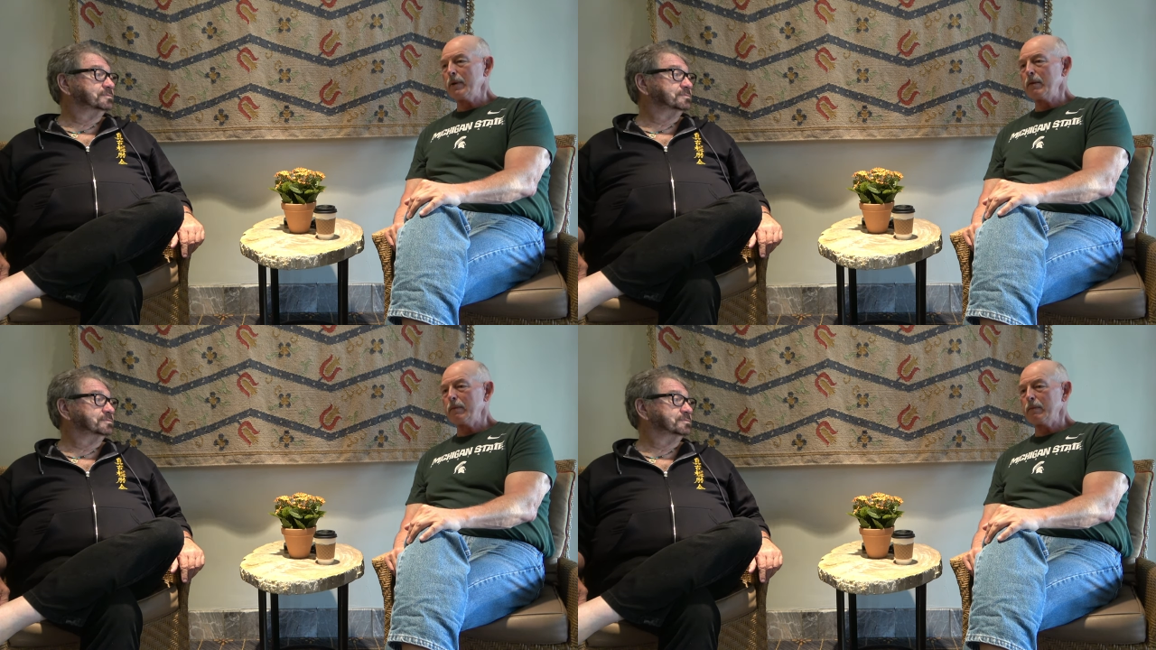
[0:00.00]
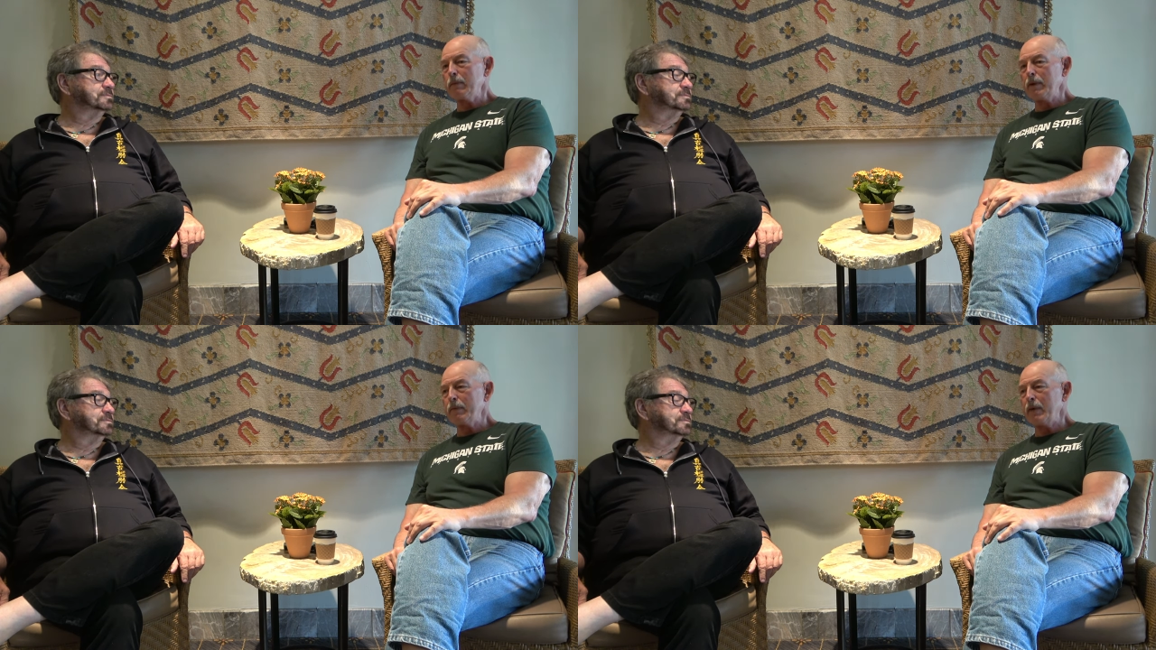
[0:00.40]
Speaker 1: We,
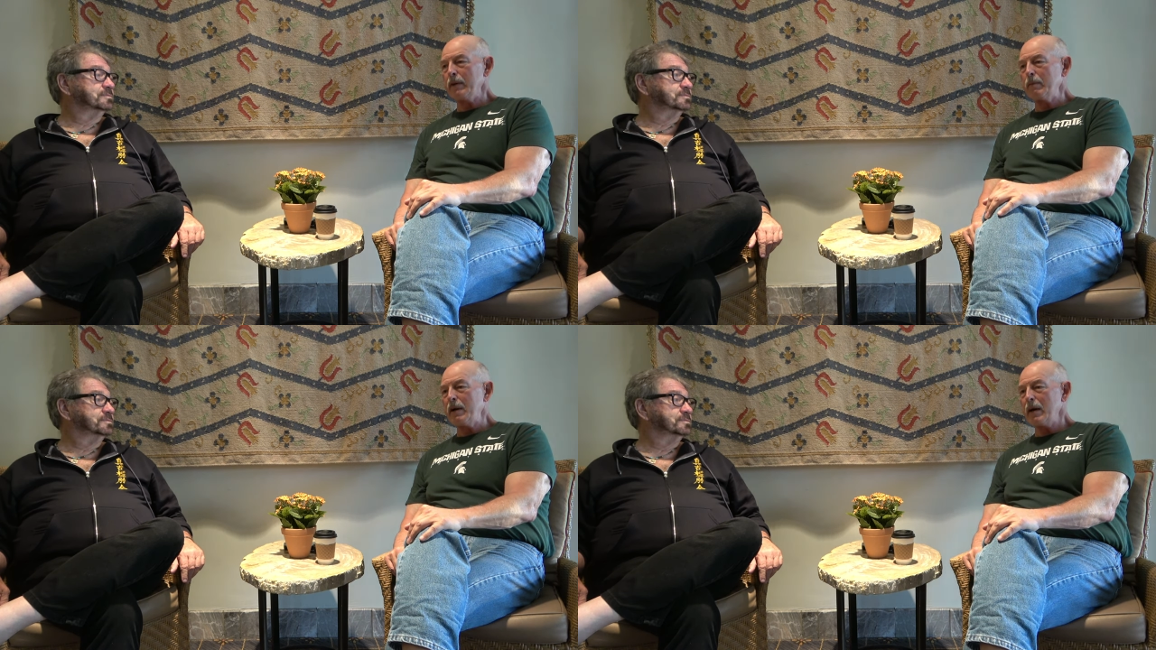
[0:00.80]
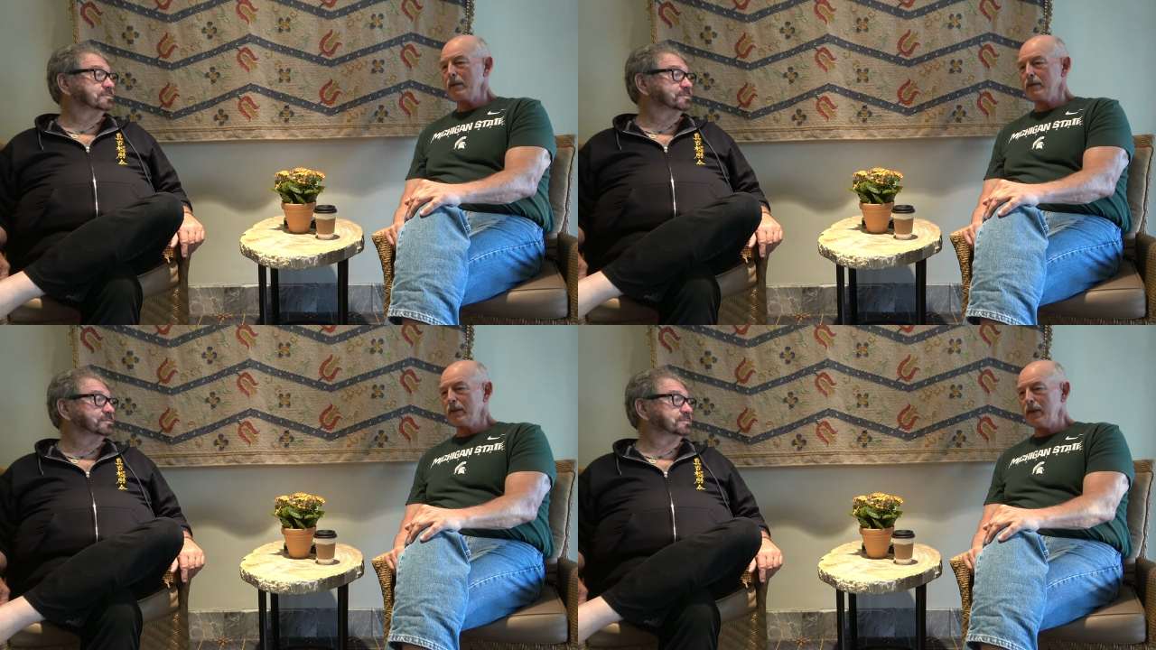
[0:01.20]
we fought the
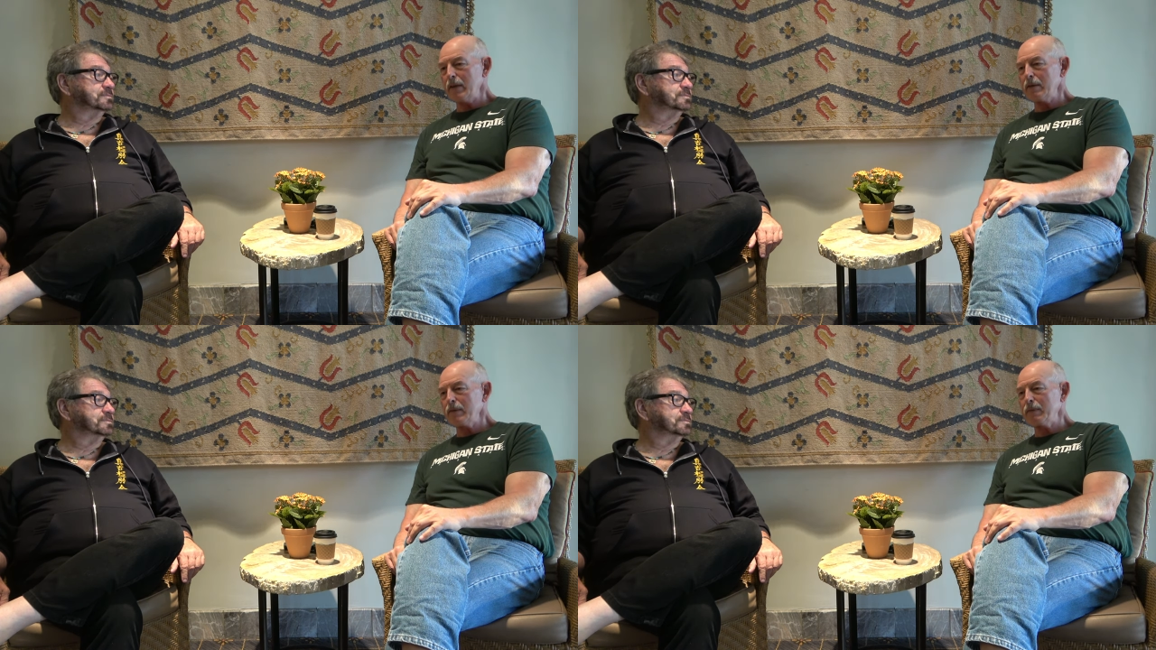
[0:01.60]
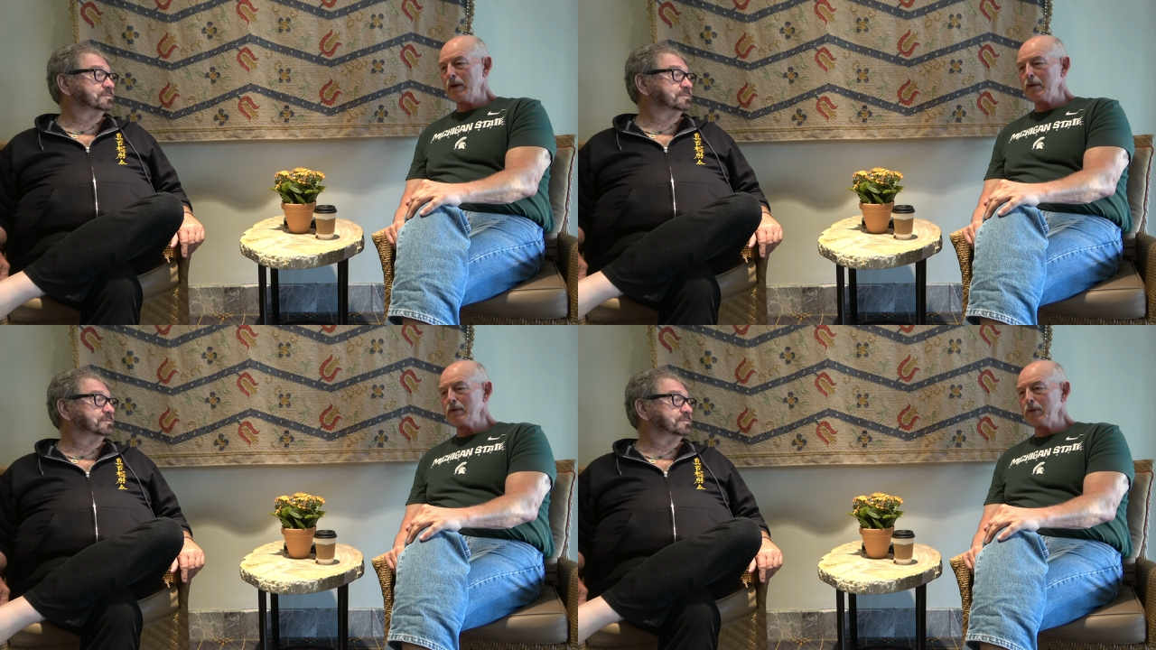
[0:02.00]
battles together as
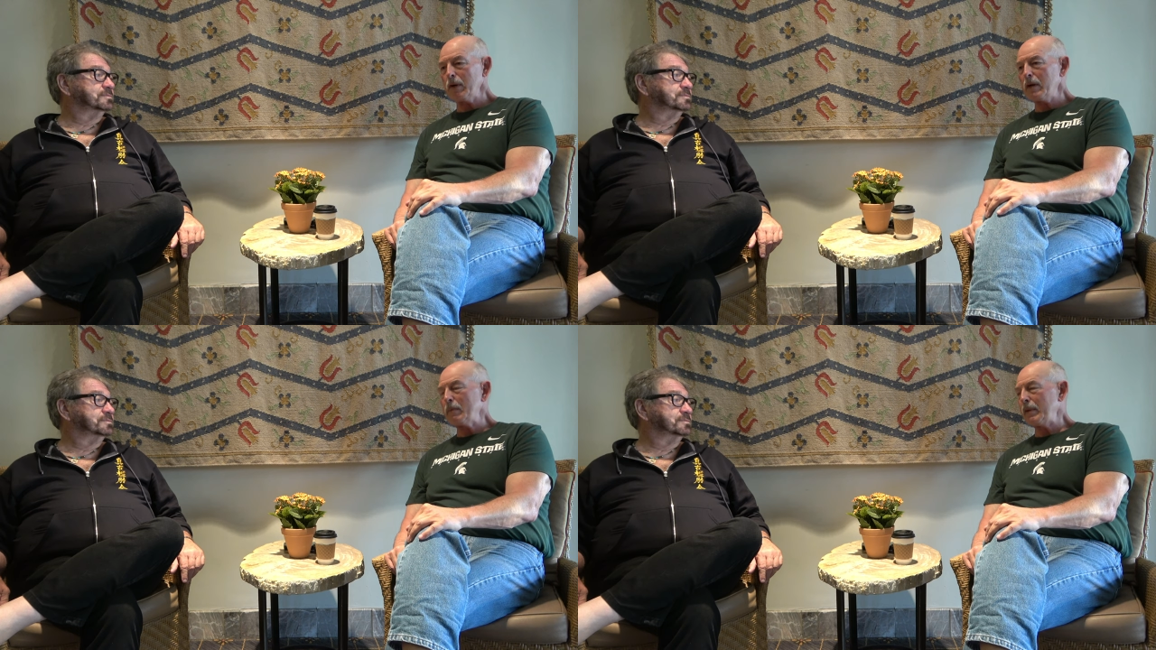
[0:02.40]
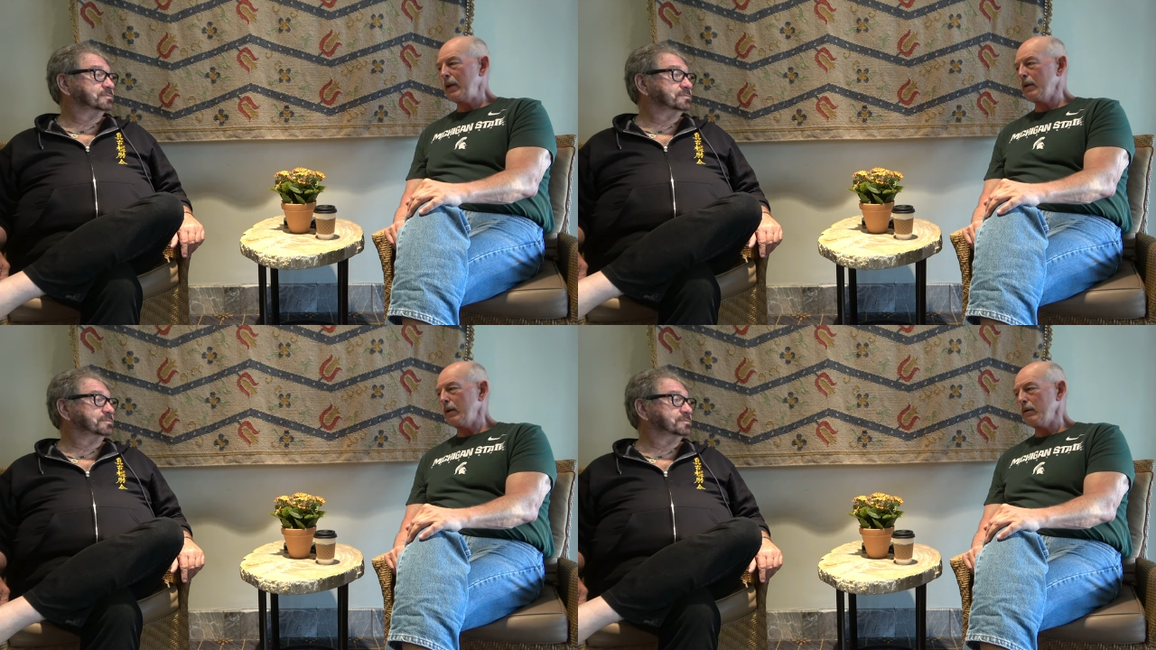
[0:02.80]
far as growing up in
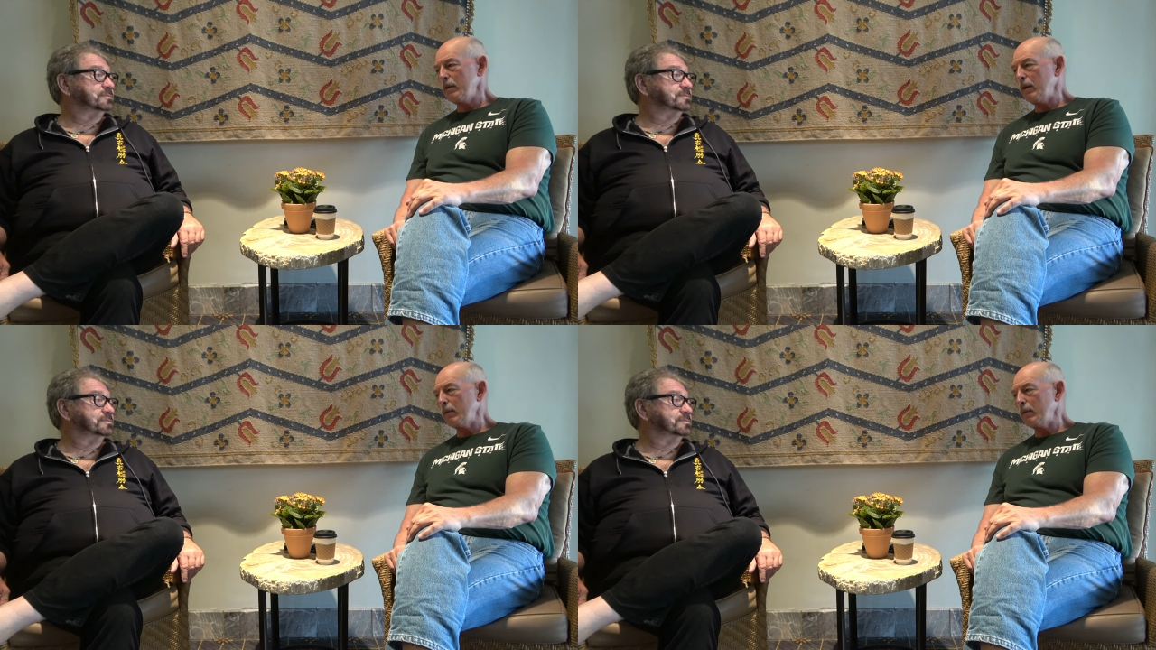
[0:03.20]
that dojo,